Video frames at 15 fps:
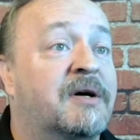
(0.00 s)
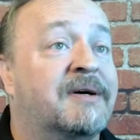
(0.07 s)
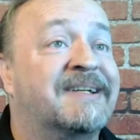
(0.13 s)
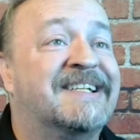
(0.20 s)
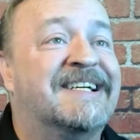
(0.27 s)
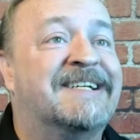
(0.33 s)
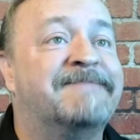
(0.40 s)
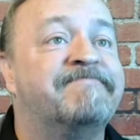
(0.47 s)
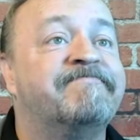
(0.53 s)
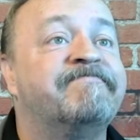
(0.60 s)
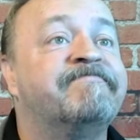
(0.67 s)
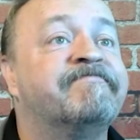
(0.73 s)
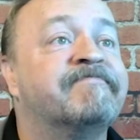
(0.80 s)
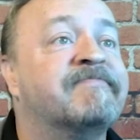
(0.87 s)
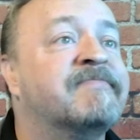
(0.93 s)
on
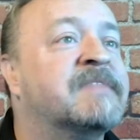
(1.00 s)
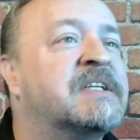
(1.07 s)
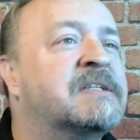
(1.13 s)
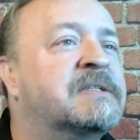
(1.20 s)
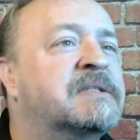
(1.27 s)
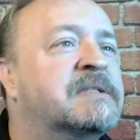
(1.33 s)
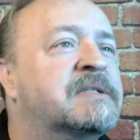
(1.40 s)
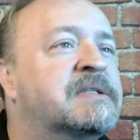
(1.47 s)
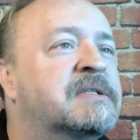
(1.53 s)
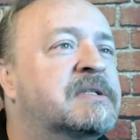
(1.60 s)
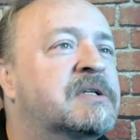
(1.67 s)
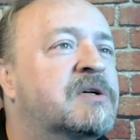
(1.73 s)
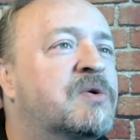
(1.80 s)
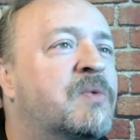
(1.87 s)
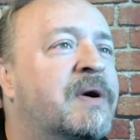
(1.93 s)
um,
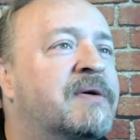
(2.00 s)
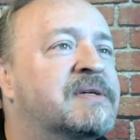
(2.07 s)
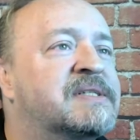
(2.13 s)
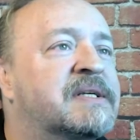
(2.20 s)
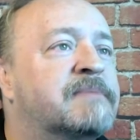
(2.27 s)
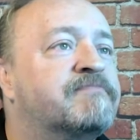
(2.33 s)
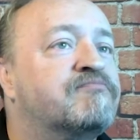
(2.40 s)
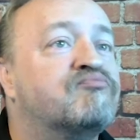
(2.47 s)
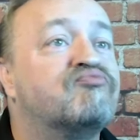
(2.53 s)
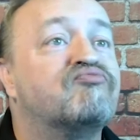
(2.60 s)
where is it?